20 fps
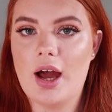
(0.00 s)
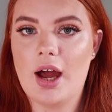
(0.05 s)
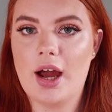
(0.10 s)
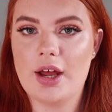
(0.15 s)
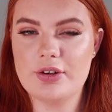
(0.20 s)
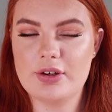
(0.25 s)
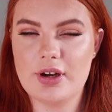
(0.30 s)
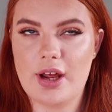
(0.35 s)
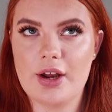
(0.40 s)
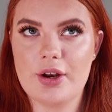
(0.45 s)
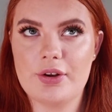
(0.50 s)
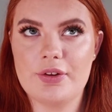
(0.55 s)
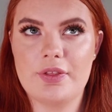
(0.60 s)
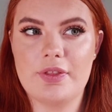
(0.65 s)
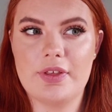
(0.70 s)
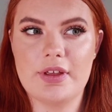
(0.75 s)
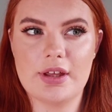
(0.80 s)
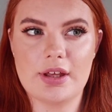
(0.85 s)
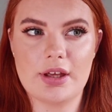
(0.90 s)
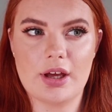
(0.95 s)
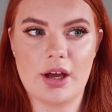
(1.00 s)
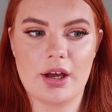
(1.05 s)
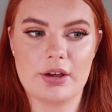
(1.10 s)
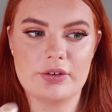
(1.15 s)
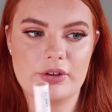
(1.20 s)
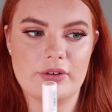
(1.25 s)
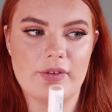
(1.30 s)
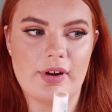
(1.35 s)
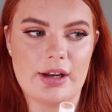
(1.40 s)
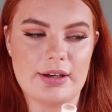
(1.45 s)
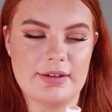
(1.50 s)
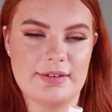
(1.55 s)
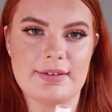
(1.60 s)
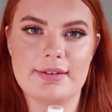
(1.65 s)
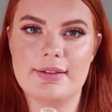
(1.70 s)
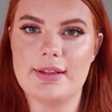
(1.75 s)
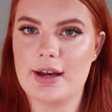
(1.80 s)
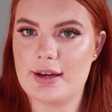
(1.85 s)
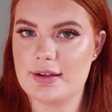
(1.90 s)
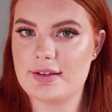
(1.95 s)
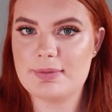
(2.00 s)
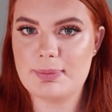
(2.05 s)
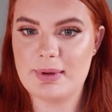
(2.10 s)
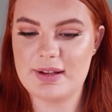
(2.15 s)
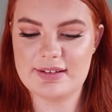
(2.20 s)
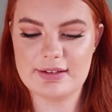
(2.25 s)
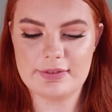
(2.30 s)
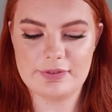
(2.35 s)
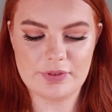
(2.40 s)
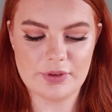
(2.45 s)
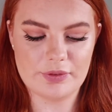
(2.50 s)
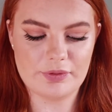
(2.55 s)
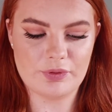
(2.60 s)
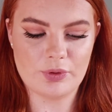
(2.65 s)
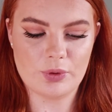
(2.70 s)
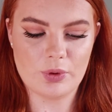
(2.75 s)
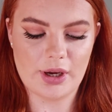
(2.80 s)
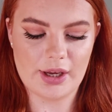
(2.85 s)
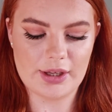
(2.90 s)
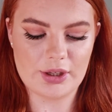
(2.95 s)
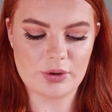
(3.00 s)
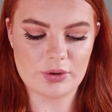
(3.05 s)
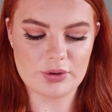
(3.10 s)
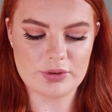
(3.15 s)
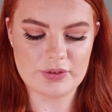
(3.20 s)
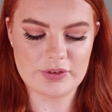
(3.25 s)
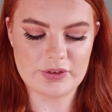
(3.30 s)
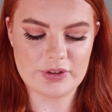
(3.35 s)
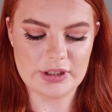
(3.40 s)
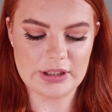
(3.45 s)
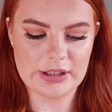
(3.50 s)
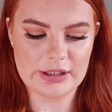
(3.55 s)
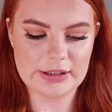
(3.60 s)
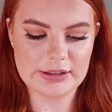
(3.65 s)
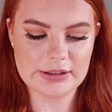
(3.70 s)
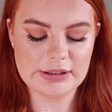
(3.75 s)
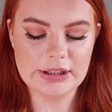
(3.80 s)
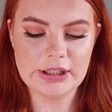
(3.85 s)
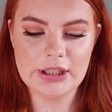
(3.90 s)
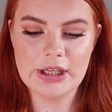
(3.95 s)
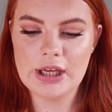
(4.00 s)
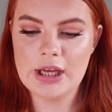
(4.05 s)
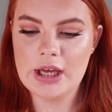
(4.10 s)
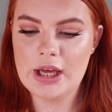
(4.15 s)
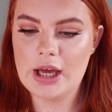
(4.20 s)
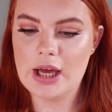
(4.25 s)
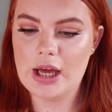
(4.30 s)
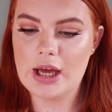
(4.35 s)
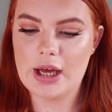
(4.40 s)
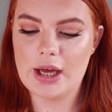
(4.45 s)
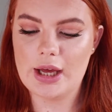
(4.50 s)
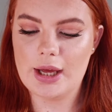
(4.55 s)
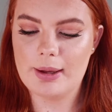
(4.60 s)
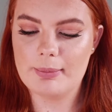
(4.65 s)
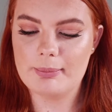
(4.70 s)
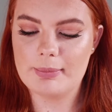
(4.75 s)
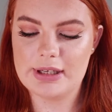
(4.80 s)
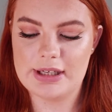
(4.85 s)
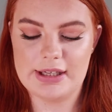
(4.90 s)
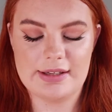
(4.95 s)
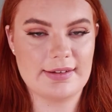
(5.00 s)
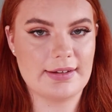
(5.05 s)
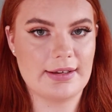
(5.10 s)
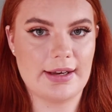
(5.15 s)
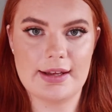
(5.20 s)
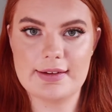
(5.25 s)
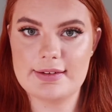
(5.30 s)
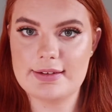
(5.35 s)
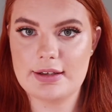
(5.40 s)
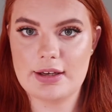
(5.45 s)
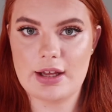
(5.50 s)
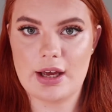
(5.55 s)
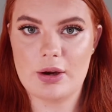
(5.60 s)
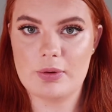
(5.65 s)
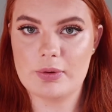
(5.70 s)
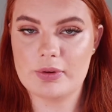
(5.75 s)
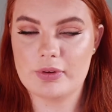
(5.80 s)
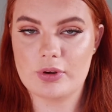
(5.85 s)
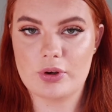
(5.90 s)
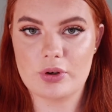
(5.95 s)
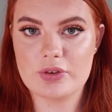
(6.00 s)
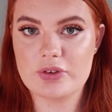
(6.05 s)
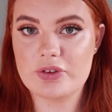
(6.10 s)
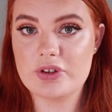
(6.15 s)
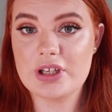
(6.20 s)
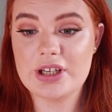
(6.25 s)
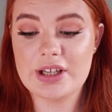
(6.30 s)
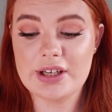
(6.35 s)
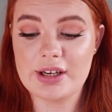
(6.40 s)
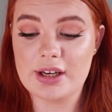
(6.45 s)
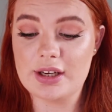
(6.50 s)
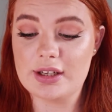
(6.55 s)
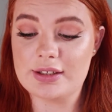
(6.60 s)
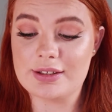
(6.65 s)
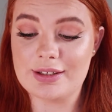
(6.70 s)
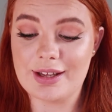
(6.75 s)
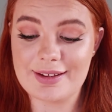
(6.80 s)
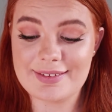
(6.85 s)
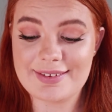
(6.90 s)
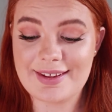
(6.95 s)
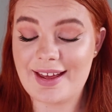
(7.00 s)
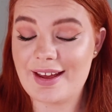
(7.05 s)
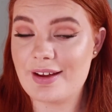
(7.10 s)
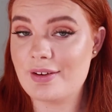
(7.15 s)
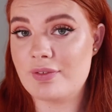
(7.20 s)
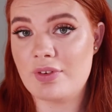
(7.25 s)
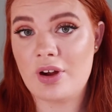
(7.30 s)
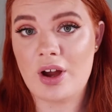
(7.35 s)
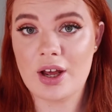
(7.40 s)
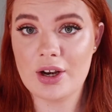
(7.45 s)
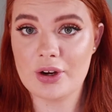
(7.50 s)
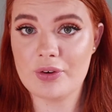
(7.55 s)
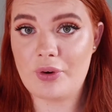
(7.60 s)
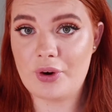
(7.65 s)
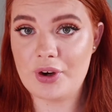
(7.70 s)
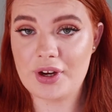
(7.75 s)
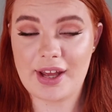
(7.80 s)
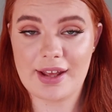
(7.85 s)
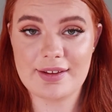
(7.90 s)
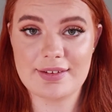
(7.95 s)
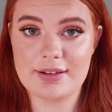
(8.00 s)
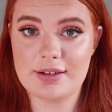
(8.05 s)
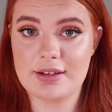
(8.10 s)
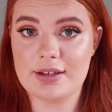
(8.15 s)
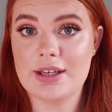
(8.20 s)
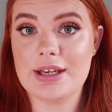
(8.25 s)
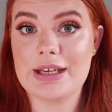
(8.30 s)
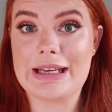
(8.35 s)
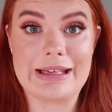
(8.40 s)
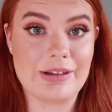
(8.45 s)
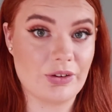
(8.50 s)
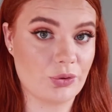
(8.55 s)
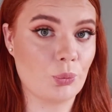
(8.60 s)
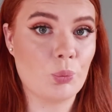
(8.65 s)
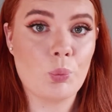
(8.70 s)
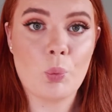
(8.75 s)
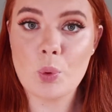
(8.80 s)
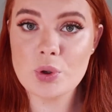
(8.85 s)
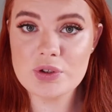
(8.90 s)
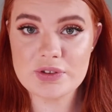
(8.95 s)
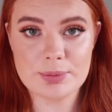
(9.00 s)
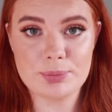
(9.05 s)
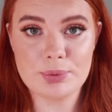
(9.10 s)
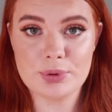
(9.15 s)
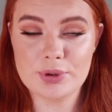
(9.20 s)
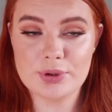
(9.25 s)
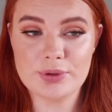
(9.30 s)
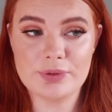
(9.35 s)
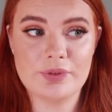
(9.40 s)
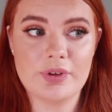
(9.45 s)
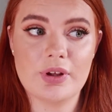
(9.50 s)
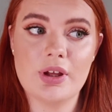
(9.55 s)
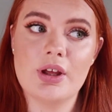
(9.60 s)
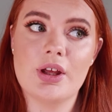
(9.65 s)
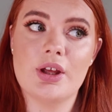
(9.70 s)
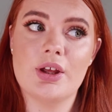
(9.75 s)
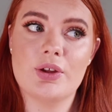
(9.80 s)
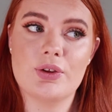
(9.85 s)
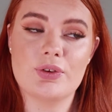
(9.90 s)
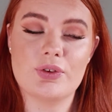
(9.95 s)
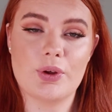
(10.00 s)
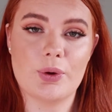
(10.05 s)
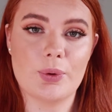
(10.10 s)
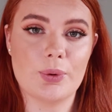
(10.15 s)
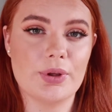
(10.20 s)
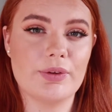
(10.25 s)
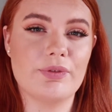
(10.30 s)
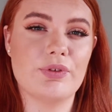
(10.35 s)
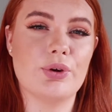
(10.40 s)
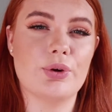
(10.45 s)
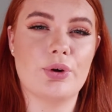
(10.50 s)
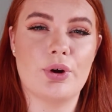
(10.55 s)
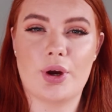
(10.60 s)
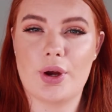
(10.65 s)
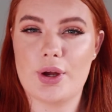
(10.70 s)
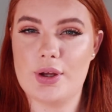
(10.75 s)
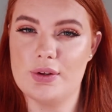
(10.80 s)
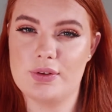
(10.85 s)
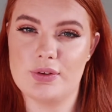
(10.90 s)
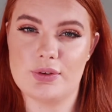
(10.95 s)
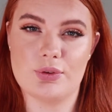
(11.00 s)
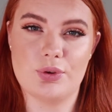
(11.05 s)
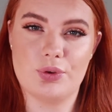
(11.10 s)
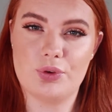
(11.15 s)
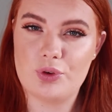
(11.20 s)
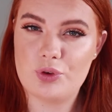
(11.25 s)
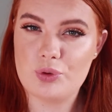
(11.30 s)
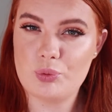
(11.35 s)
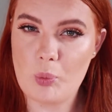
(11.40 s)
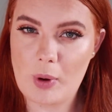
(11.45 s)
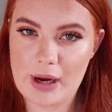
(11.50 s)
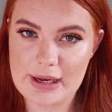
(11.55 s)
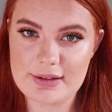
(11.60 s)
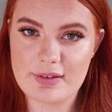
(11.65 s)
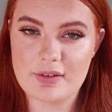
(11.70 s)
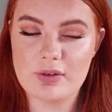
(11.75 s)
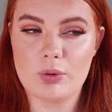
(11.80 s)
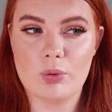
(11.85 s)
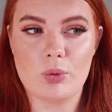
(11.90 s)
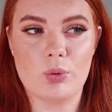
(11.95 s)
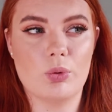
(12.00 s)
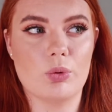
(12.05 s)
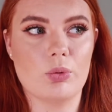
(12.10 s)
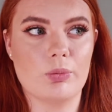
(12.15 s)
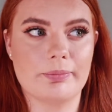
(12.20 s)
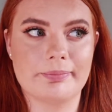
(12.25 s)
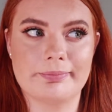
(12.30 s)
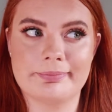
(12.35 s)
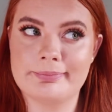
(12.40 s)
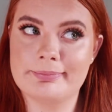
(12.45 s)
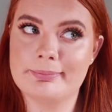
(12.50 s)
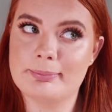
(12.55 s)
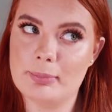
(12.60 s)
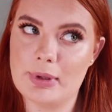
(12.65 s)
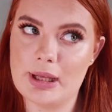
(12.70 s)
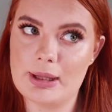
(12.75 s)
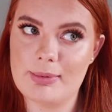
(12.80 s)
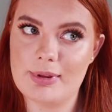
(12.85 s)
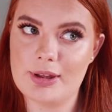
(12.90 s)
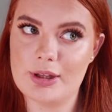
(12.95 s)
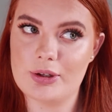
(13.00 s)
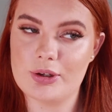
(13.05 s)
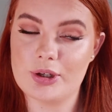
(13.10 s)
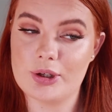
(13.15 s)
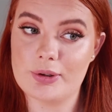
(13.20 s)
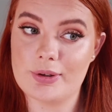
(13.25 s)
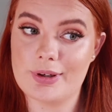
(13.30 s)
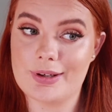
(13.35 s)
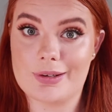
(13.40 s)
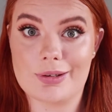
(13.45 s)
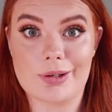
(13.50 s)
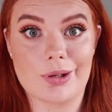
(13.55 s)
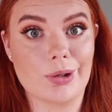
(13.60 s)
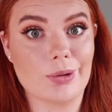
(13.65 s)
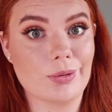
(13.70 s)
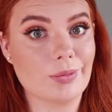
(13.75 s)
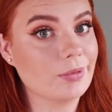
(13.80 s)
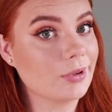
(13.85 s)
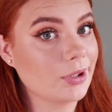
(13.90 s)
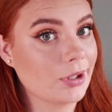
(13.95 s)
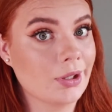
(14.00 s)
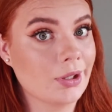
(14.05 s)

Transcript: I don't think 100 Rand is that expensive for a concealer. It is an 18-hour concealer. It does have hyaluronic acid in it. It is waterproof. So if you are going to sweat or maybe, I don't know,